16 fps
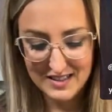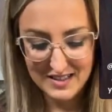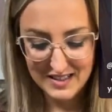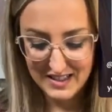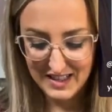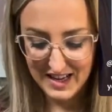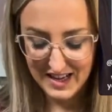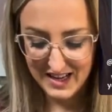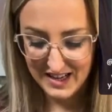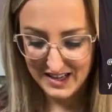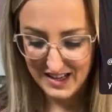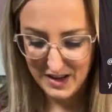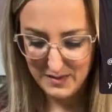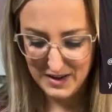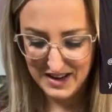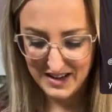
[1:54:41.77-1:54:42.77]
I
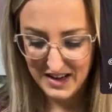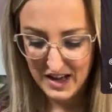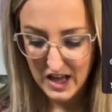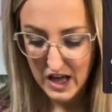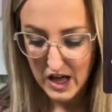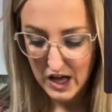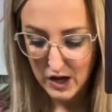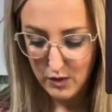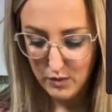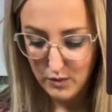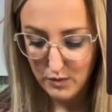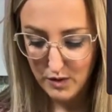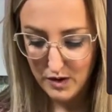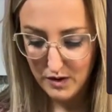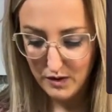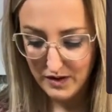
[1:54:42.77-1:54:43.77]
mean,
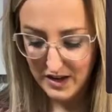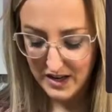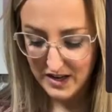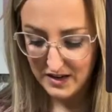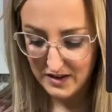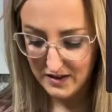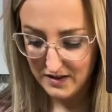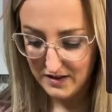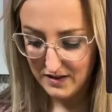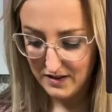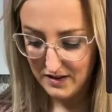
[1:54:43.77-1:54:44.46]
well, and